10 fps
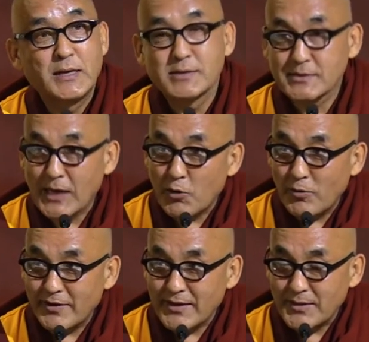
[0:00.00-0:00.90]

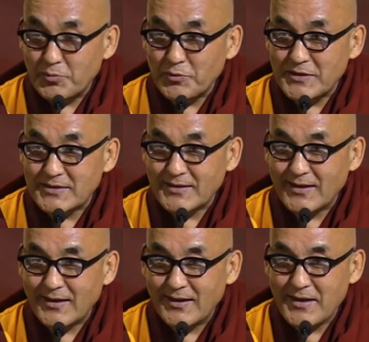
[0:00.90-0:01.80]
Sangwa Nyingpo is
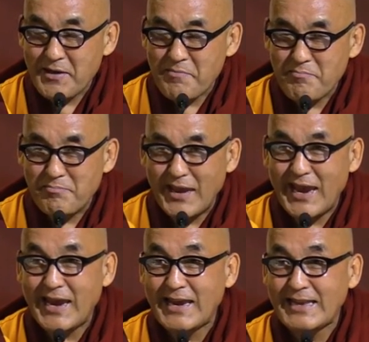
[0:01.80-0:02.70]
the
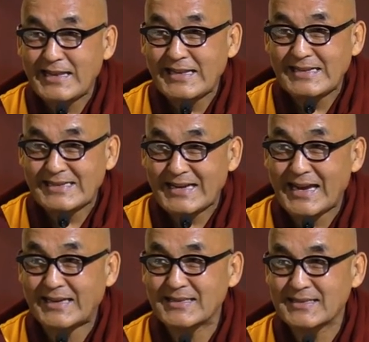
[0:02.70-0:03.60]
main
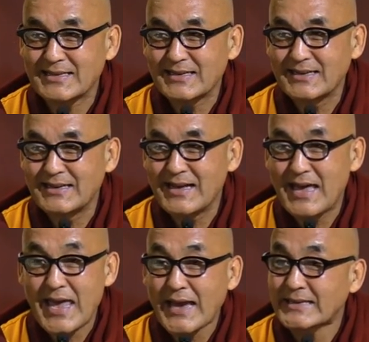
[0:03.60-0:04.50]
text
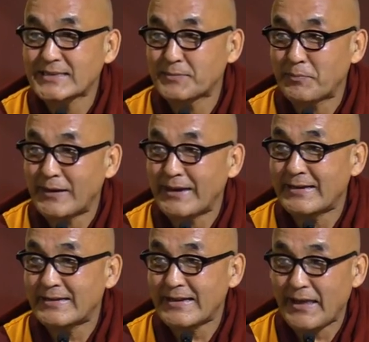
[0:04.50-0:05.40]

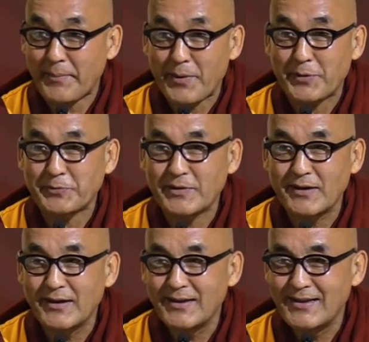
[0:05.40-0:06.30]
explain about the